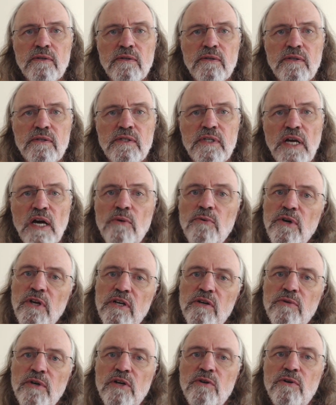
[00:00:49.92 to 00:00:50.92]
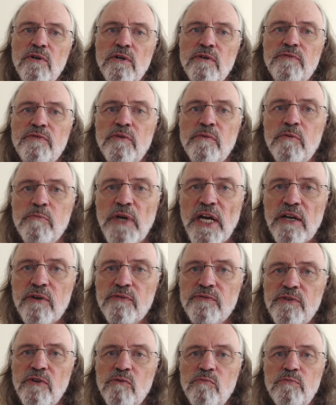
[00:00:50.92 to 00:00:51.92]
Now we're going to record from the
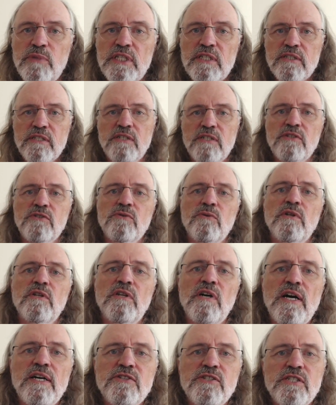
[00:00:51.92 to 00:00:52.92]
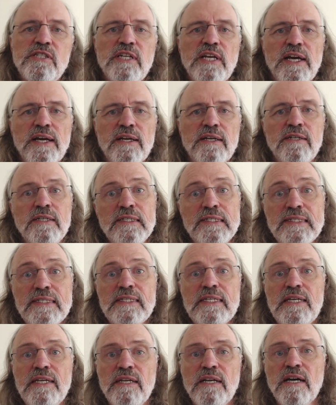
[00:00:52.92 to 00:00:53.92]
microphone built into a Logitech
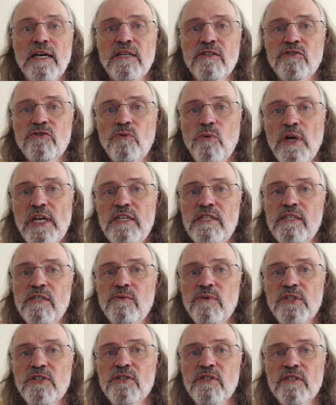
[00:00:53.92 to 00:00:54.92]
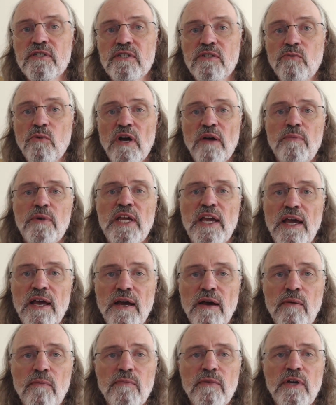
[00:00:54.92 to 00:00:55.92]
C920, which is the
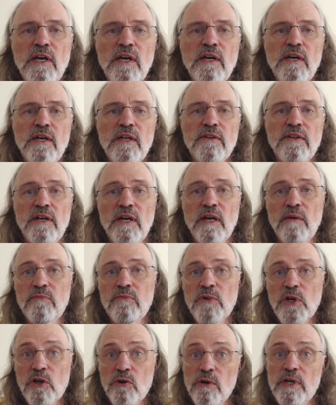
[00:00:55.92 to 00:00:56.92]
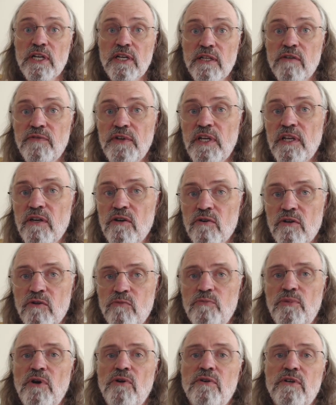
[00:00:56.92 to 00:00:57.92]
webcam that I'm recording the video
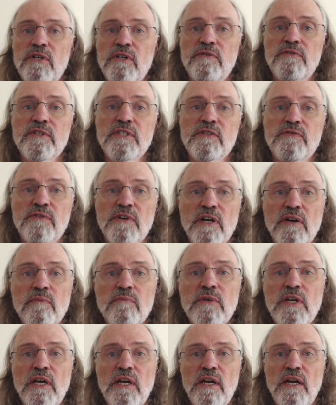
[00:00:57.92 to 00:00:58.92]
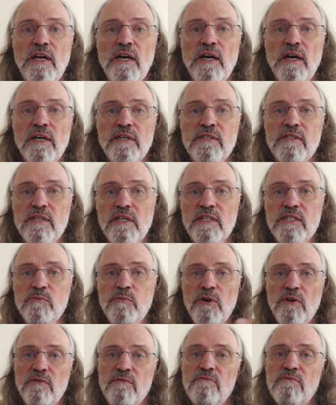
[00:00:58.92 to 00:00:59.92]
component of this from. It sits
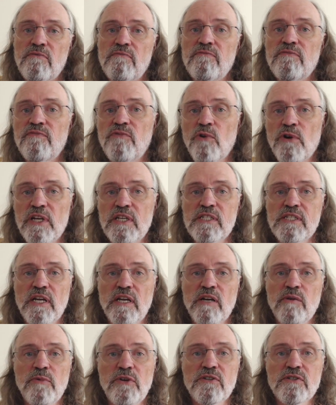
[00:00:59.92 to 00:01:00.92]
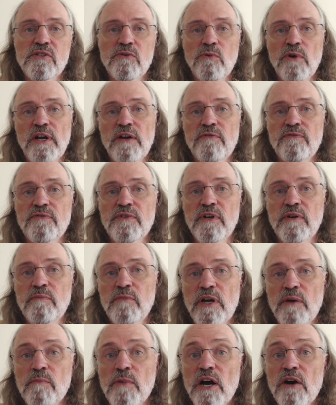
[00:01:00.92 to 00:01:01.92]
about 40 centimeters away from my
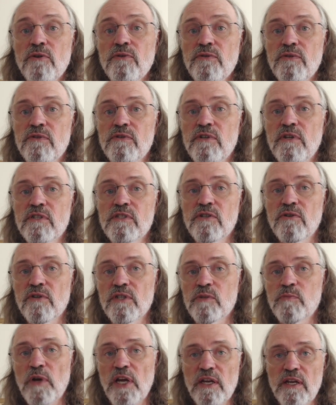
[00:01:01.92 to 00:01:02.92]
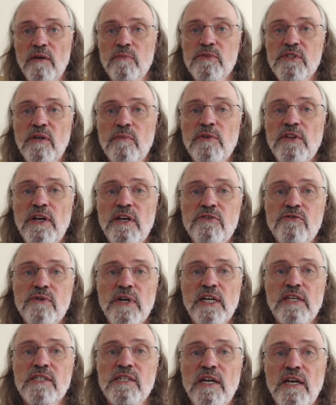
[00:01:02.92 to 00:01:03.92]
mouth, so it's picking up some of that
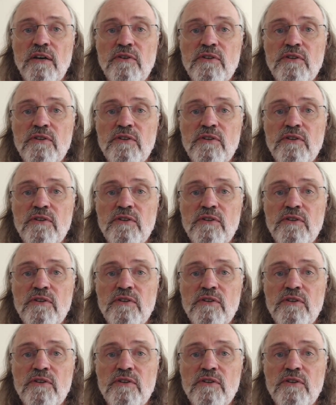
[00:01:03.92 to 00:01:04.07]
direct sound,